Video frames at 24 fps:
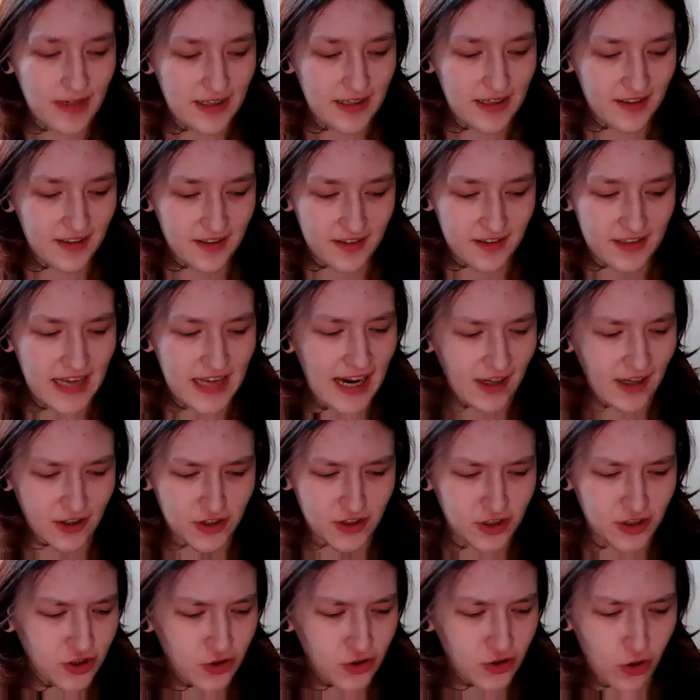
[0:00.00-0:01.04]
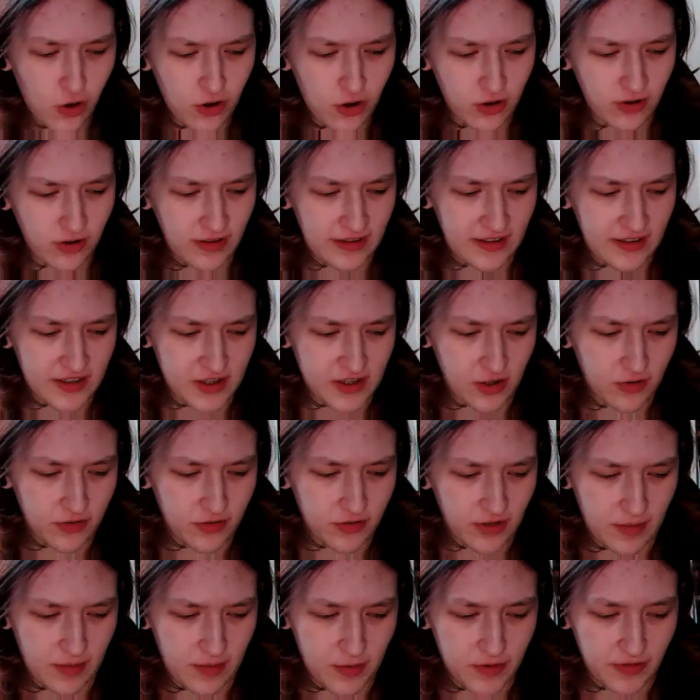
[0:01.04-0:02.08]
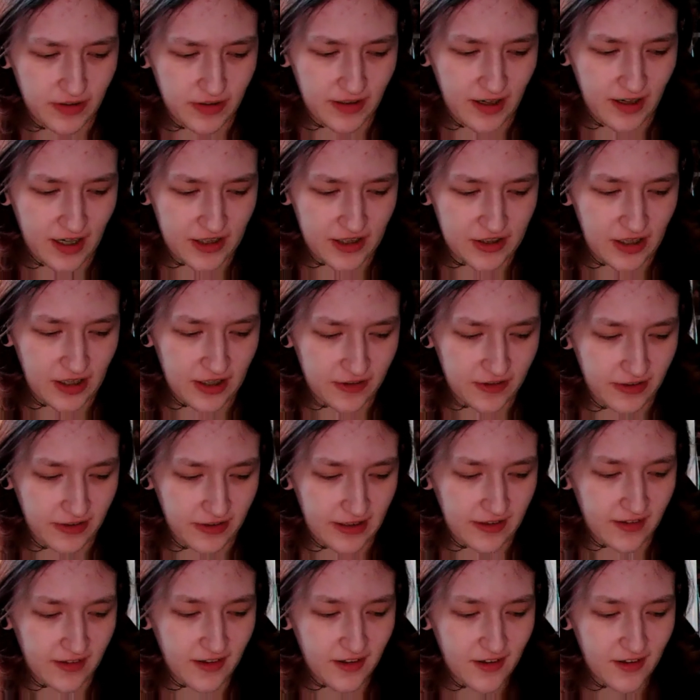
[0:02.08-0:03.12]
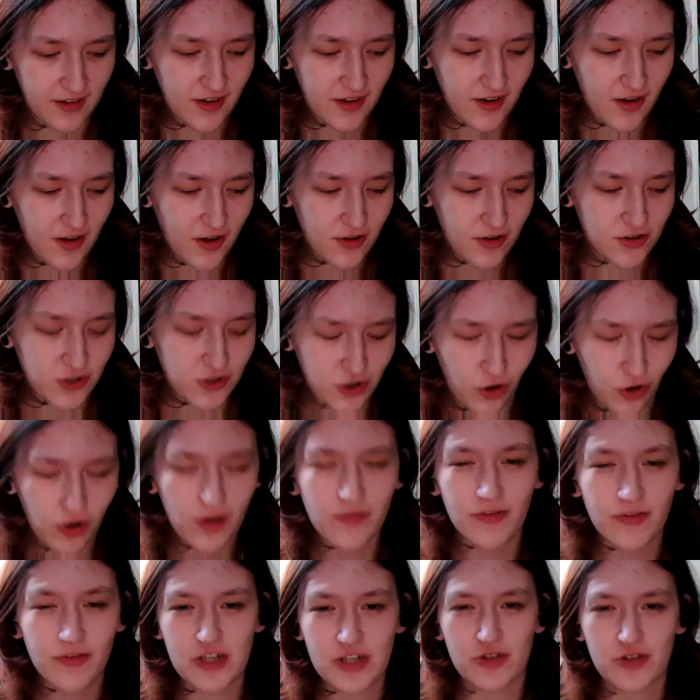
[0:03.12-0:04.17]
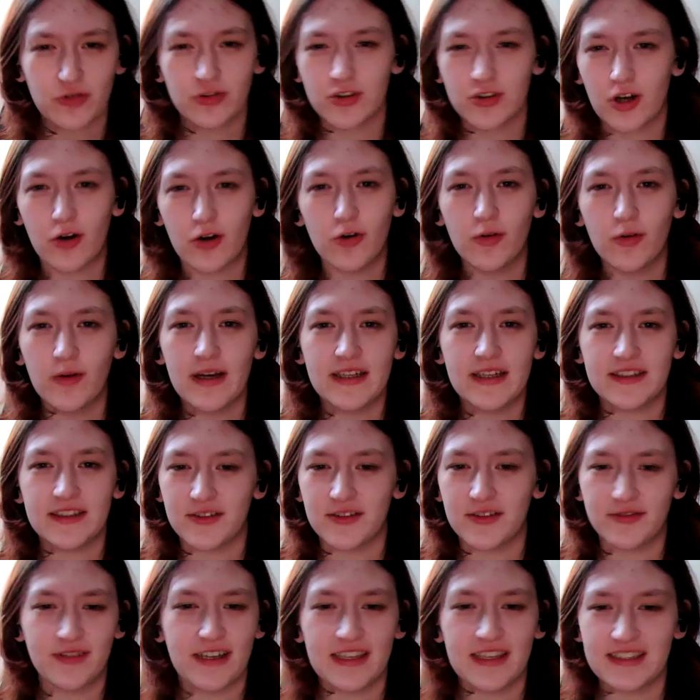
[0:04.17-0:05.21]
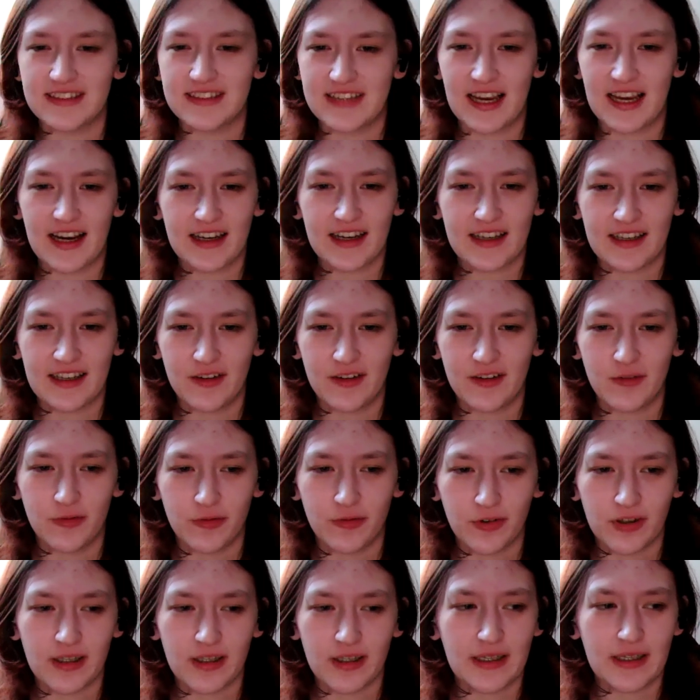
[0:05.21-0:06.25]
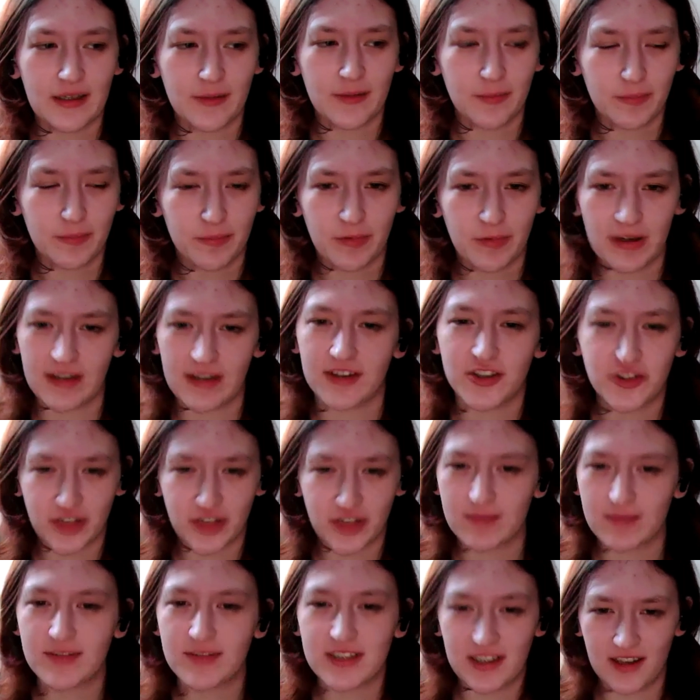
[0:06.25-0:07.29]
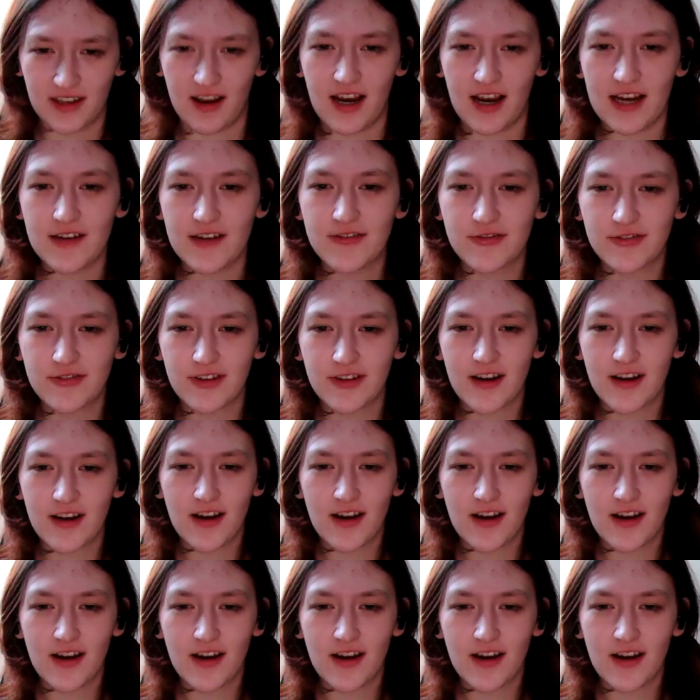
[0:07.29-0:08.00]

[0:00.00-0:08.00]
mean, yeah, because the score in this whole entire movie, I think score and visuals are always the things that can really bring a script to life.